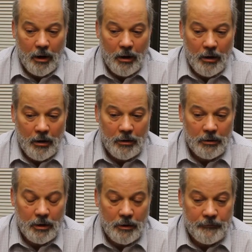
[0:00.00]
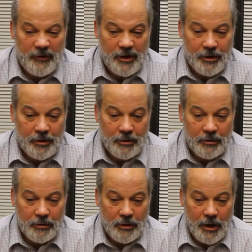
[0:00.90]
All of the
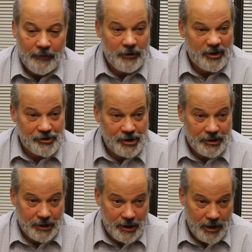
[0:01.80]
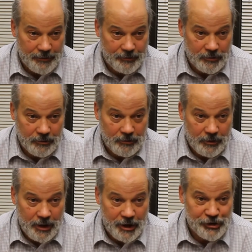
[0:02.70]
evidence that they gather
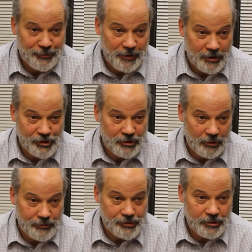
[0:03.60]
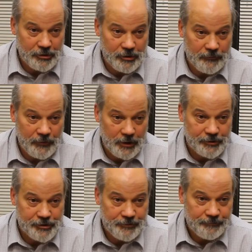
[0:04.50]
has to be disclosed to the
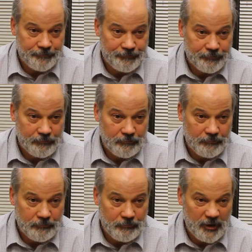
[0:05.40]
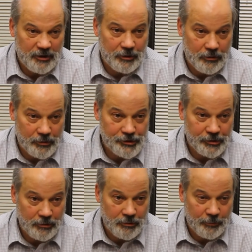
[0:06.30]
defense in the course of
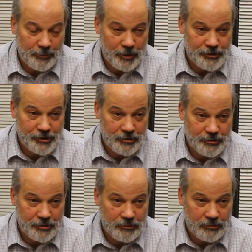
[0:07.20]
the criminal prosecution.